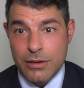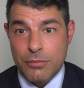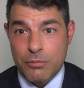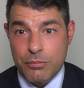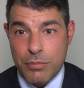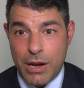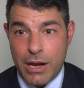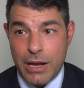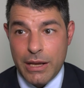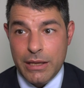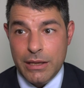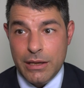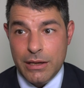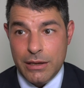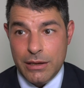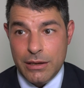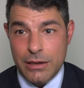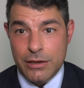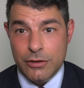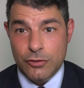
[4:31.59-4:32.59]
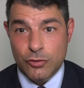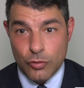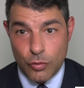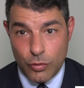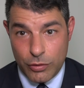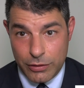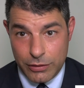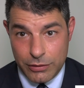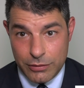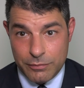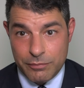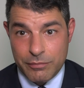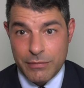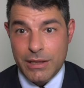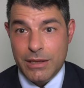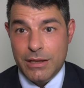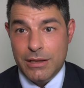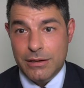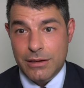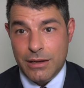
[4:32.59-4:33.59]
by Jordan
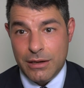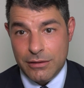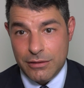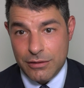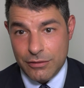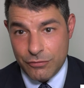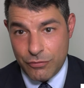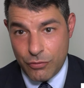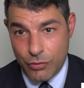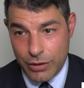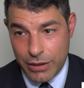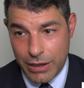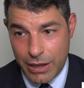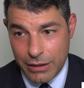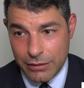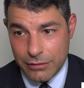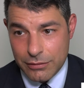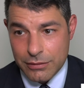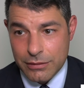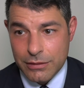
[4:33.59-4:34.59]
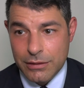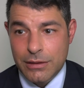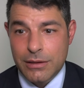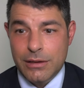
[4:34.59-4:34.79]
in 1948.